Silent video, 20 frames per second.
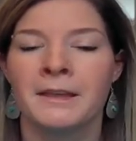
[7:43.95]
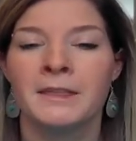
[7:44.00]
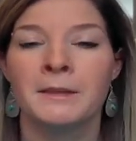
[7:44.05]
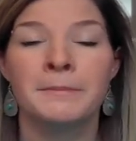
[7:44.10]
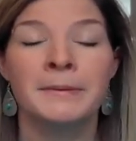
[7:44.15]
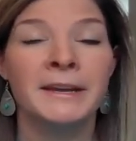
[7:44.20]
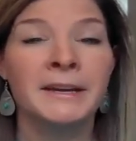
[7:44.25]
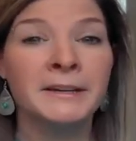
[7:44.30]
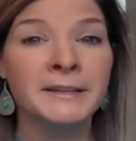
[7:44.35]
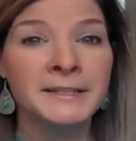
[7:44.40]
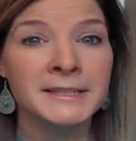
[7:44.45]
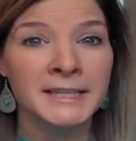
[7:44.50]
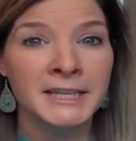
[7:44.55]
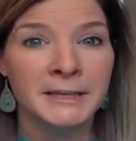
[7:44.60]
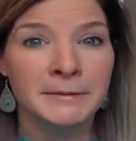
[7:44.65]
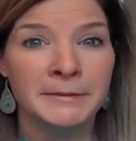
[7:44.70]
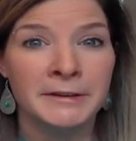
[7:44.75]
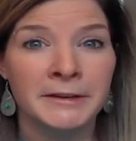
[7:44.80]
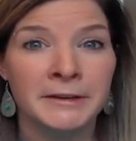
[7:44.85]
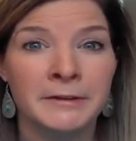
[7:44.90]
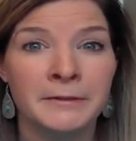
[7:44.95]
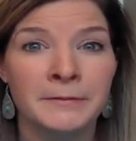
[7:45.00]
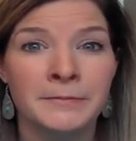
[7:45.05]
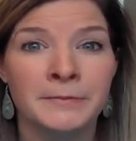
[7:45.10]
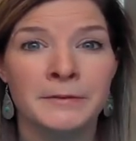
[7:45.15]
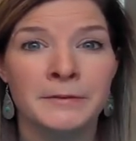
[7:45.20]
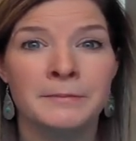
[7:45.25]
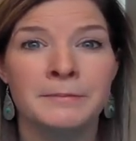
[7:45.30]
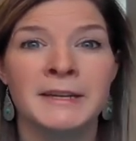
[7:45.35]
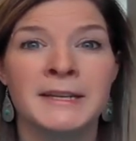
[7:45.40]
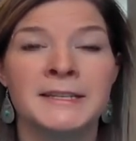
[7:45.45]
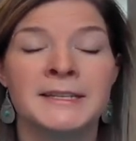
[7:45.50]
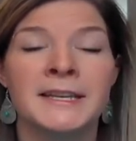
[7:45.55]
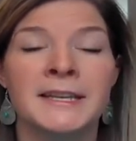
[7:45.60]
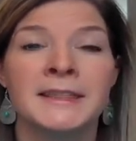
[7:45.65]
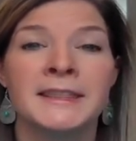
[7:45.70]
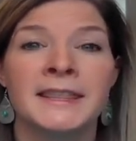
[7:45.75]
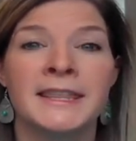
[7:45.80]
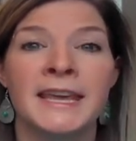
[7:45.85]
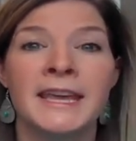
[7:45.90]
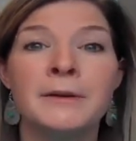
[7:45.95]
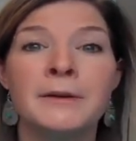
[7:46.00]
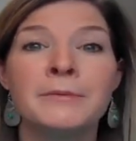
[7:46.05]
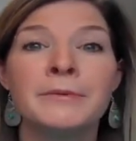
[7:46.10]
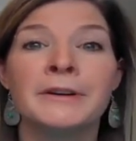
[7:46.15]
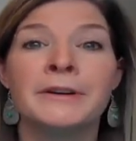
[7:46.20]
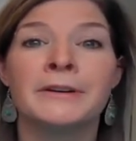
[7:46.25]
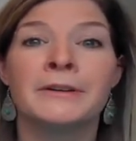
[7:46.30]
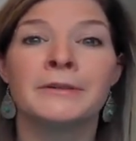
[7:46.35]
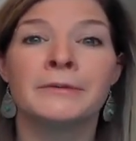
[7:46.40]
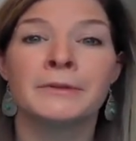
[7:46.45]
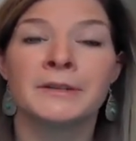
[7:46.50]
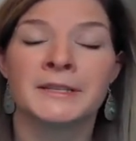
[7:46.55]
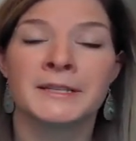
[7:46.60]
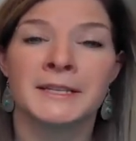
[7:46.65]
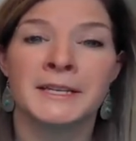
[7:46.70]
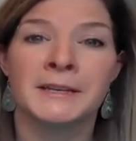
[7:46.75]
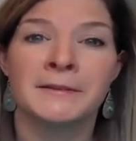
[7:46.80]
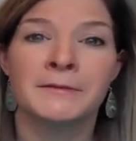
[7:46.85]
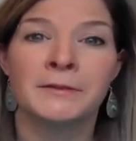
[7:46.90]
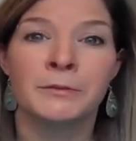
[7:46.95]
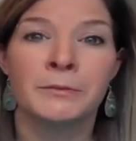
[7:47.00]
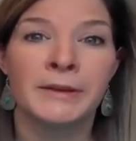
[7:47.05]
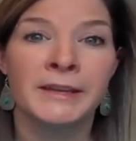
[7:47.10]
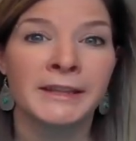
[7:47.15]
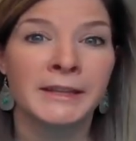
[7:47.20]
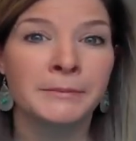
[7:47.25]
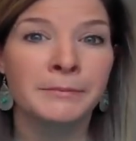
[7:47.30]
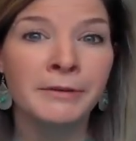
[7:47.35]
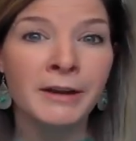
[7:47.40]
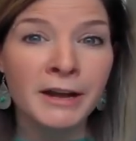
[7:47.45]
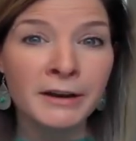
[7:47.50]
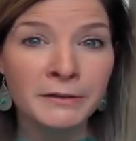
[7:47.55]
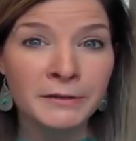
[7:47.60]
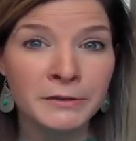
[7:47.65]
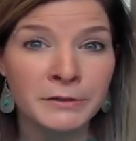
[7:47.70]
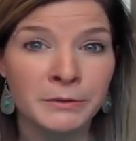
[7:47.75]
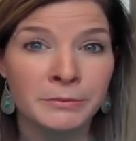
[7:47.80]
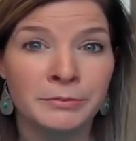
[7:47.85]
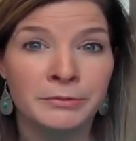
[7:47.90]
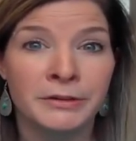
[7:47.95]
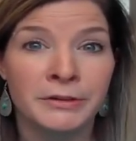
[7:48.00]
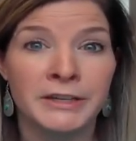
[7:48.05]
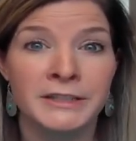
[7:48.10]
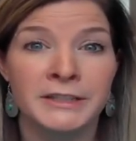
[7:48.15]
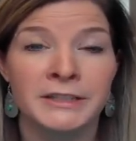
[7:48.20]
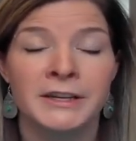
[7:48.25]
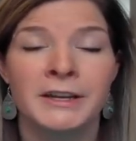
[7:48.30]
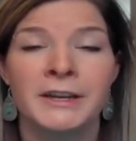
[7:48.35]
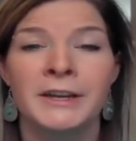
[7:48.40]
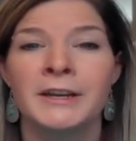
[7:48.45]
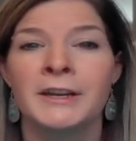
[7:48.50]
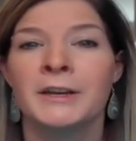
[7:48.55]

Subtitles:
The parents' email means that they will receive the weekly progress report,